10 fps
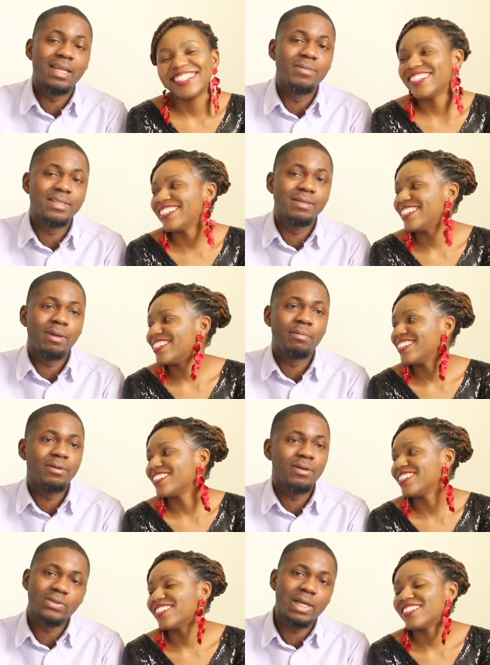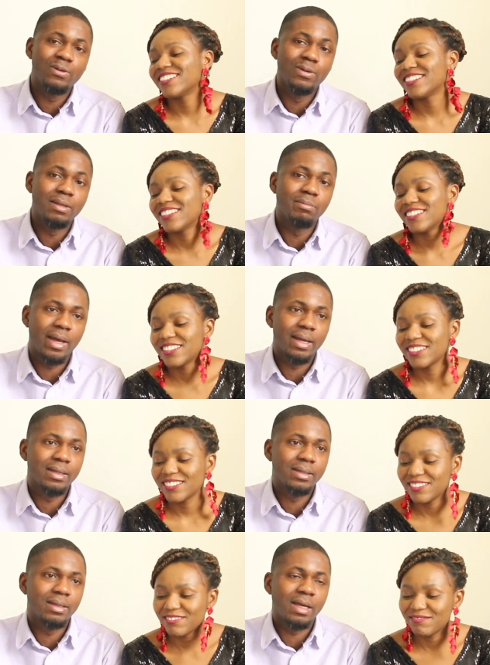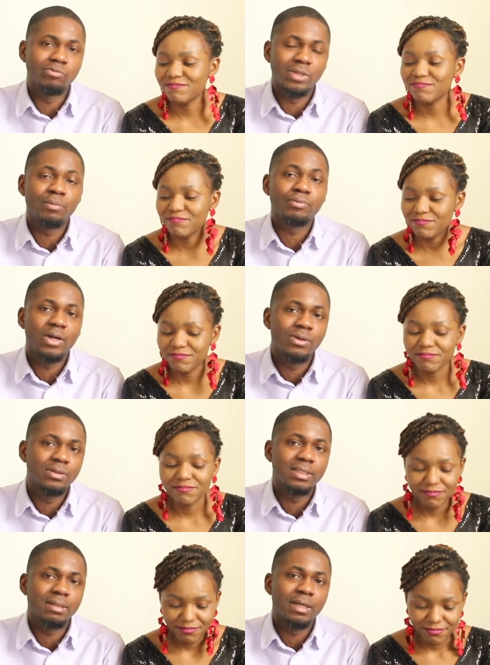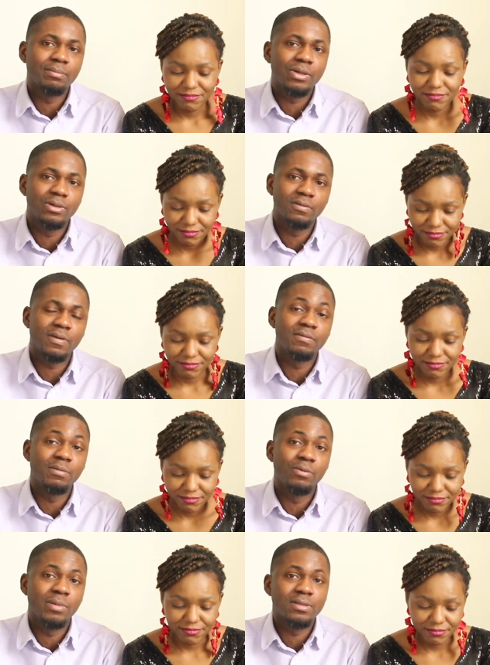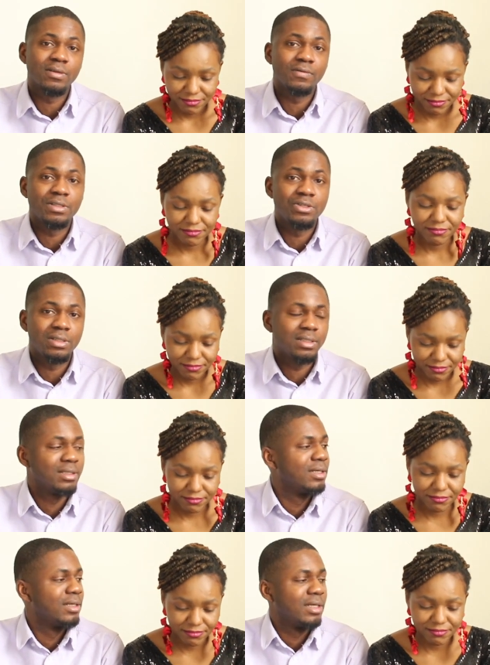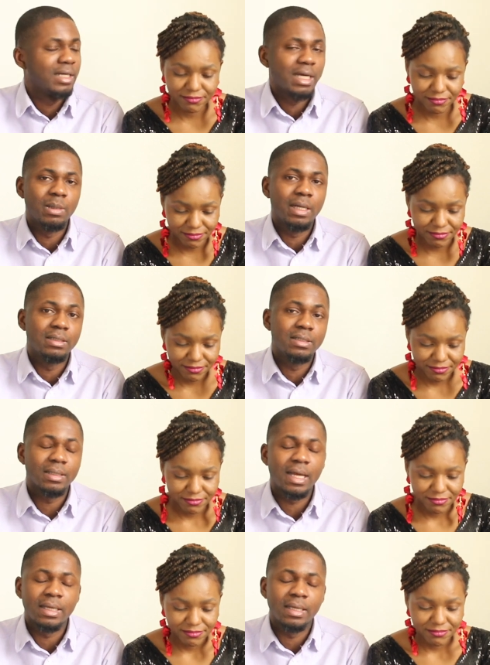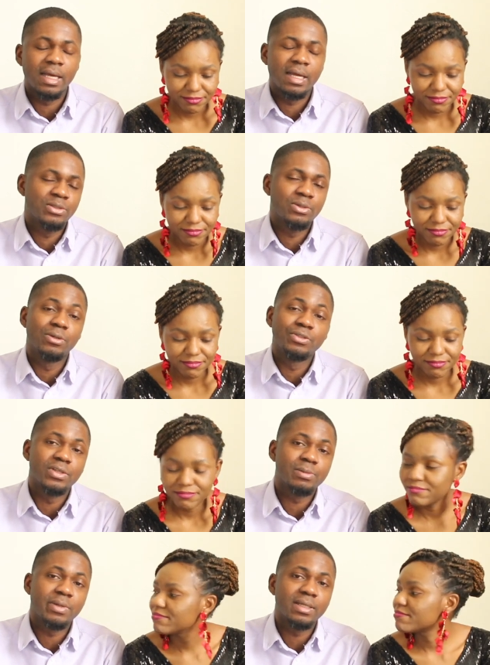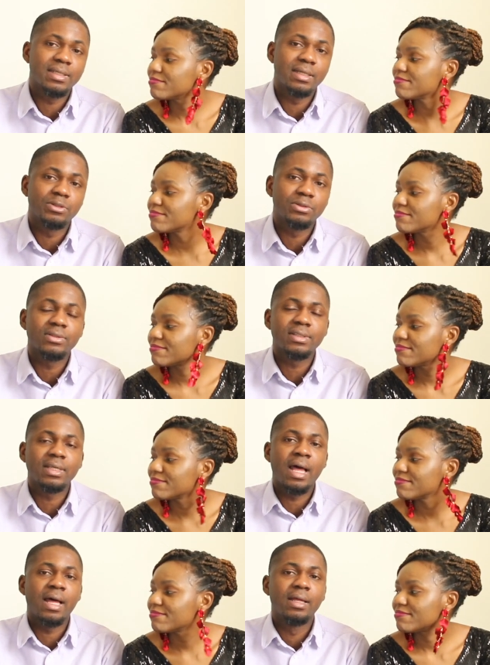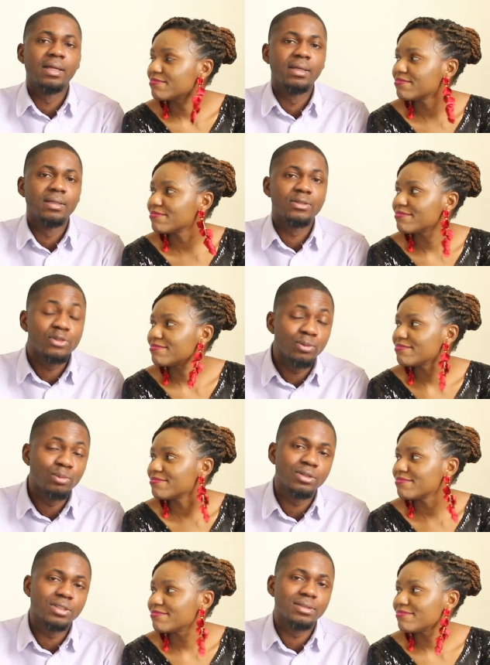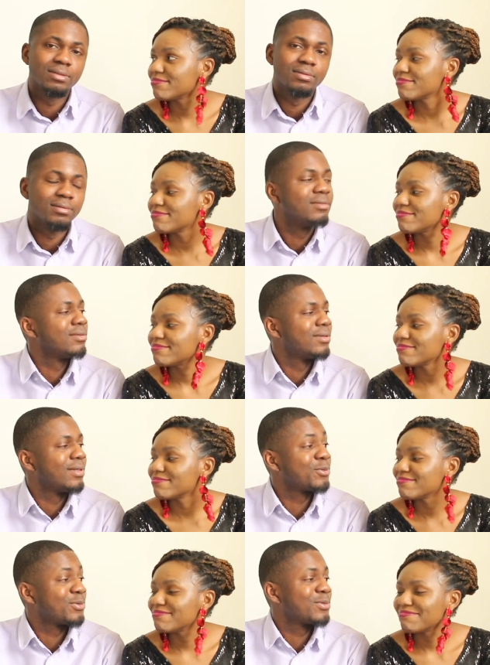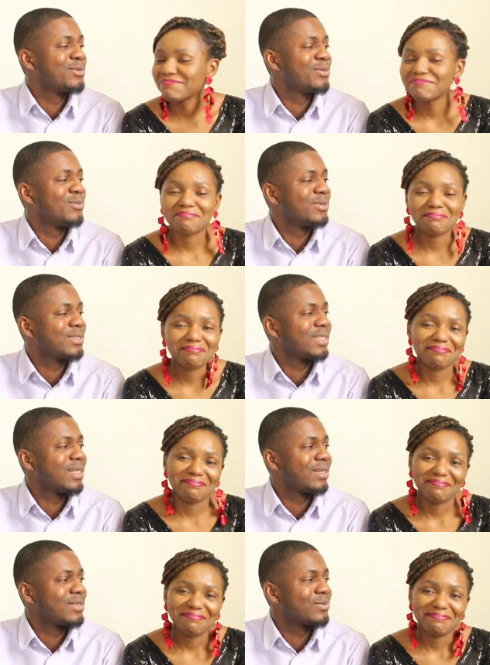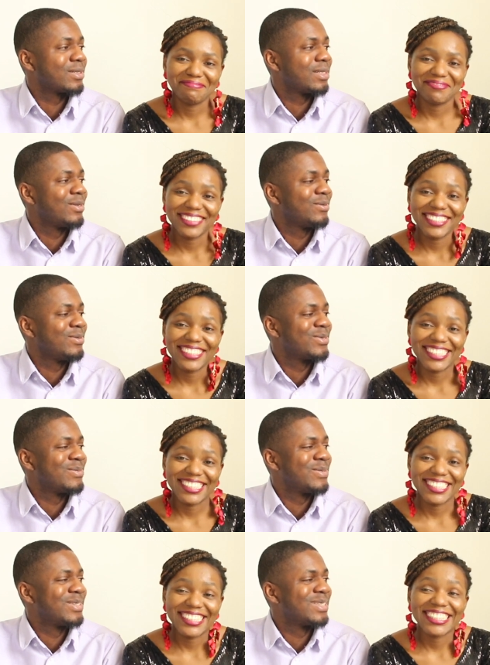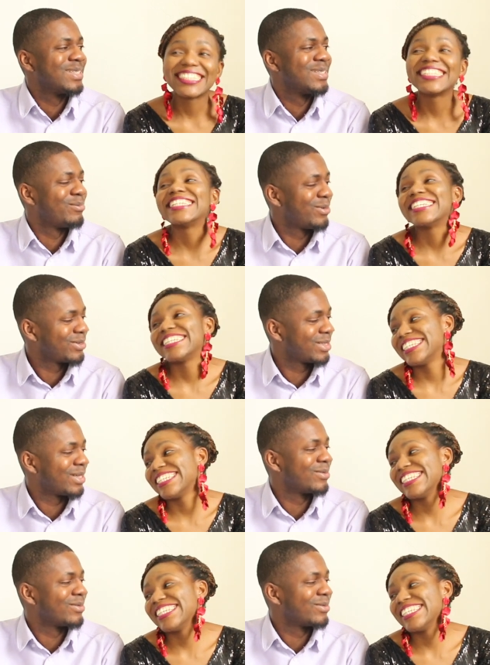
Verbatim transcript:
Speaker 1: an amazing paper because now looking back, I'm now mm-hmm. proud. I'm now proud of every moment of the journey, mm. and I, I so much respect and trust her so much. Trust you so much, and I respect and love you so much. Blush now.